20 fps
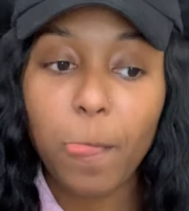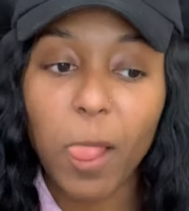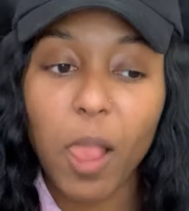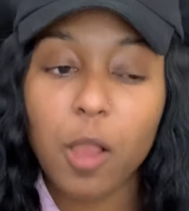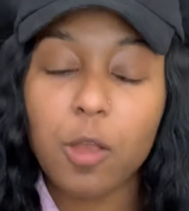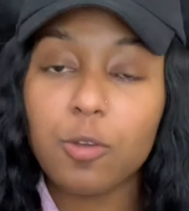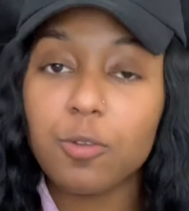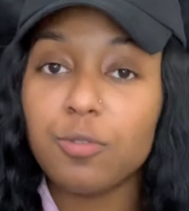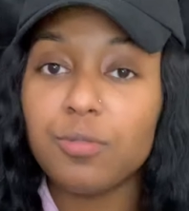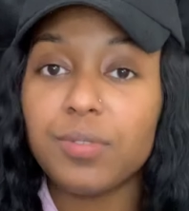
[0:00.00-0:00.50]

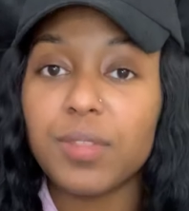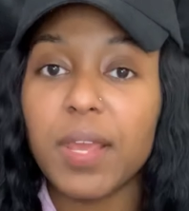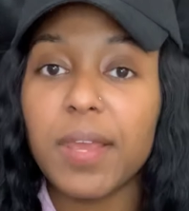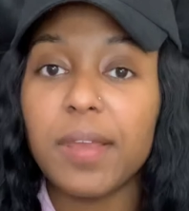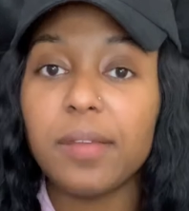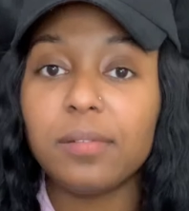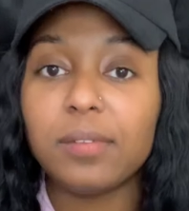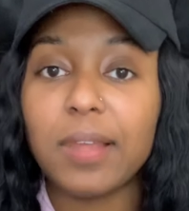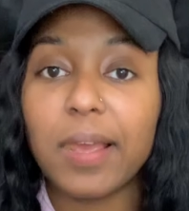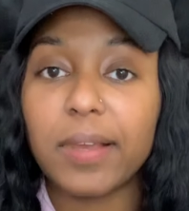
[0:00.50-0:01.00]
who
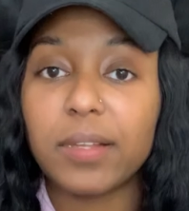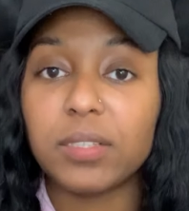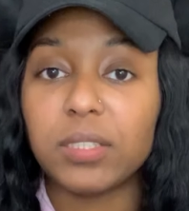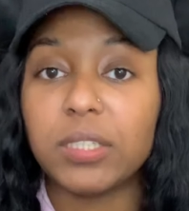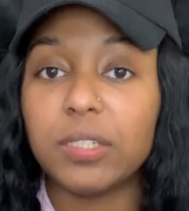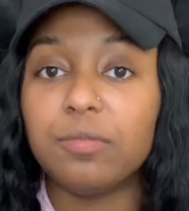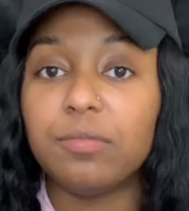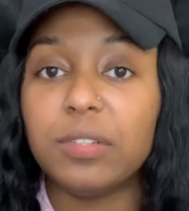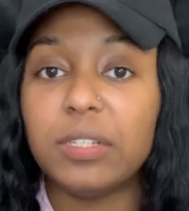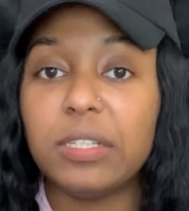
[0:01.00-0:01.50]
think
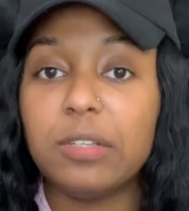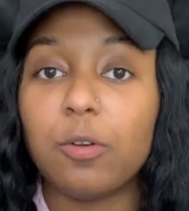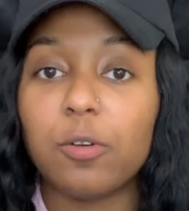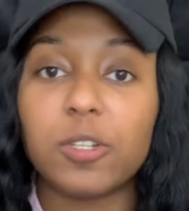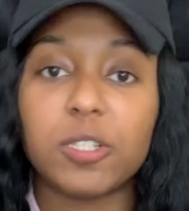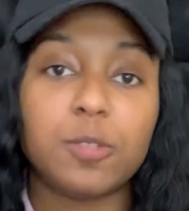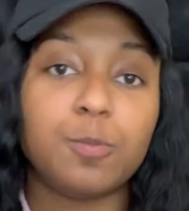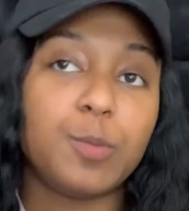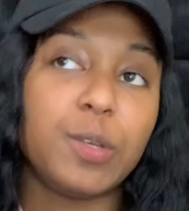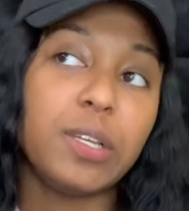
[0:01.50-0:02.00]
negatively or
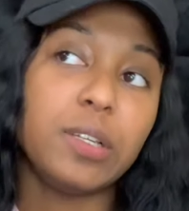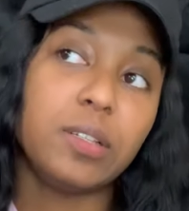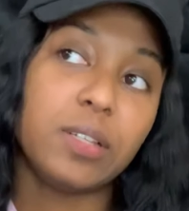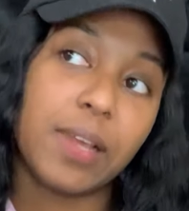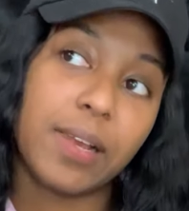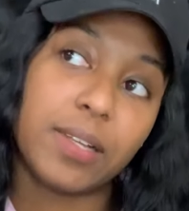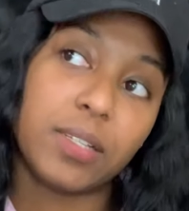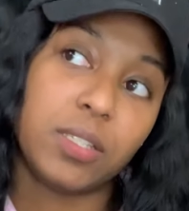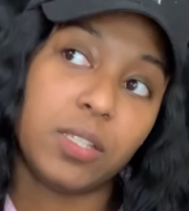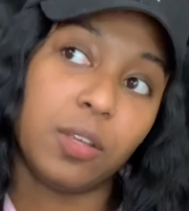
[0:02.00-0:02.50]
speak
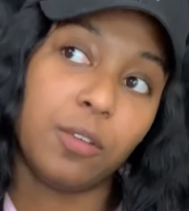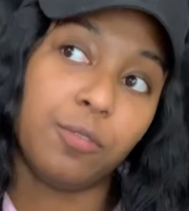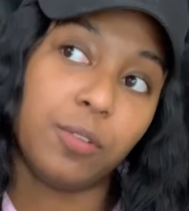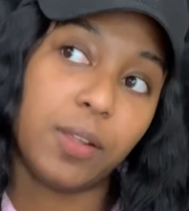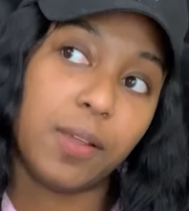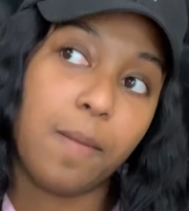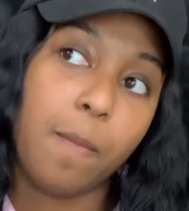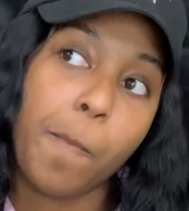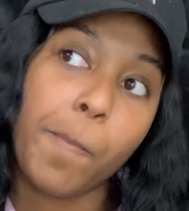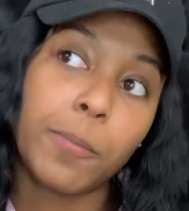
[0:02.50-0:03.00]

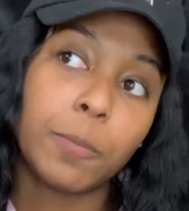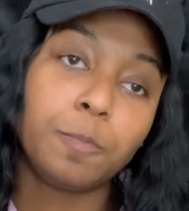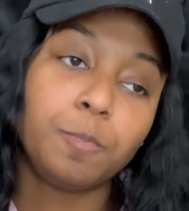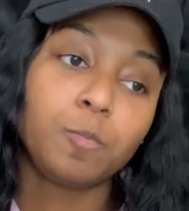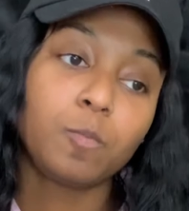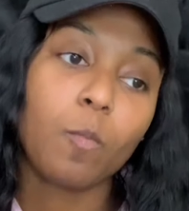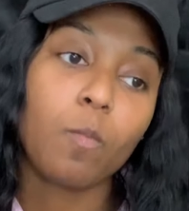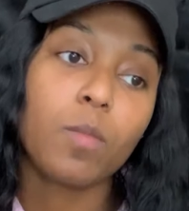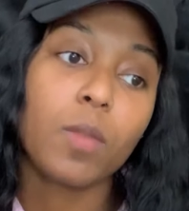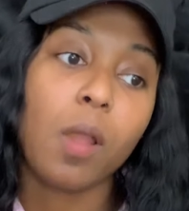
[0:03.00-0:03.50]
negatively,
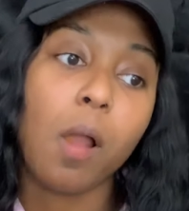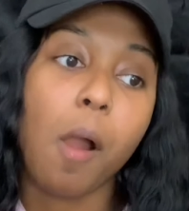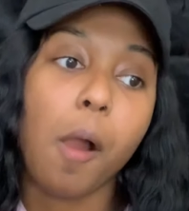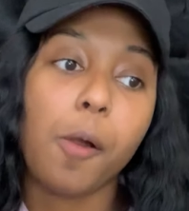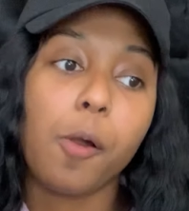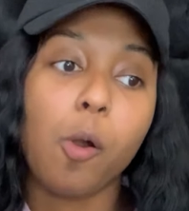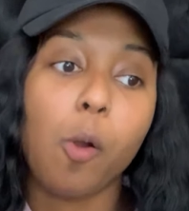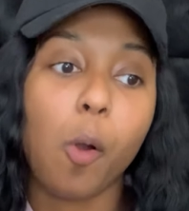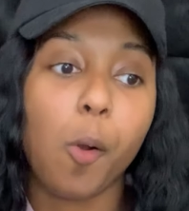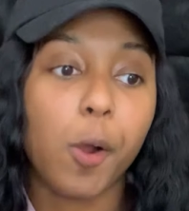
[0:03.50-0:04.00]

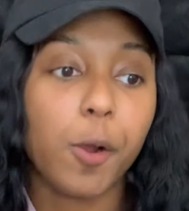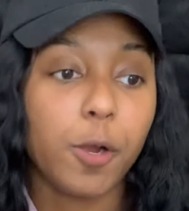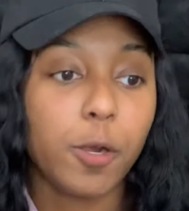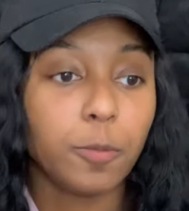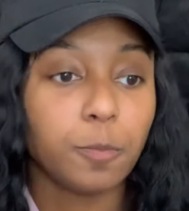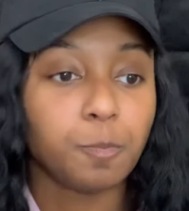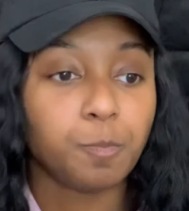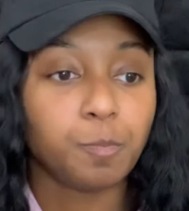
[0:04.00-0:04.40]
or